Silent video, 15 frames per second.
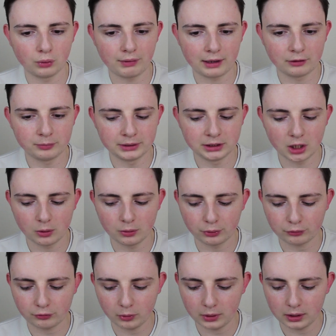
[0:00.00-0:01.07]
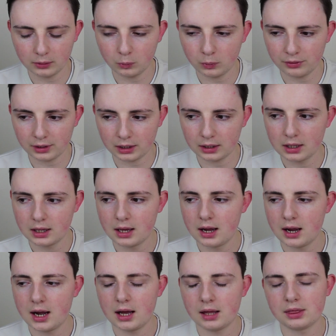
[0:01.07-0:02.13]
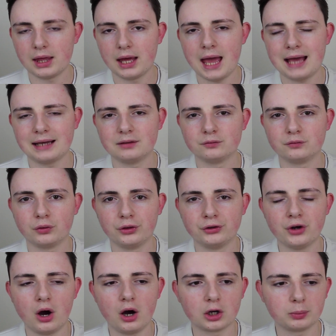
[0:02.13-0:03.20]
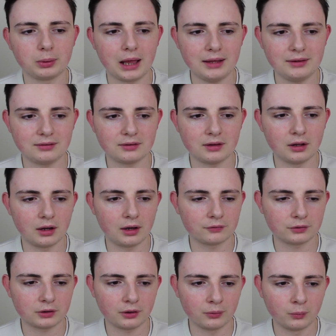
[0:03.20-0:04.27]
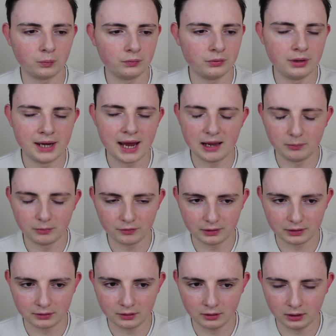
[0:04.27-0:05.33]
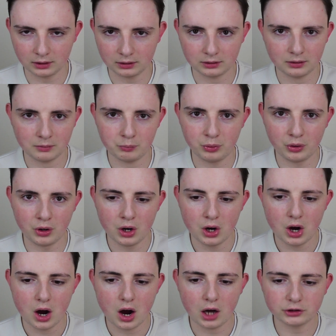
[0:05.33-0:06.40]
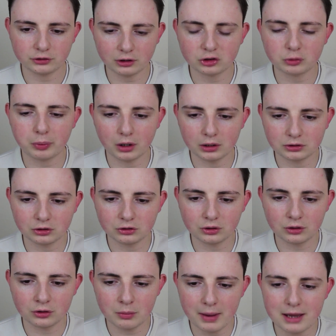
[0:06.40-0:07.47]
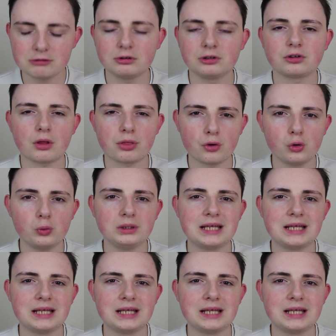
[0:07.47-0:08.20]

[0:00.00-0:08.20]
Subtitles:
all that, have been going through it with it. They're heading for the dark place. I forgot the name of it. They're like, but I was very surprised, because the main reason I thought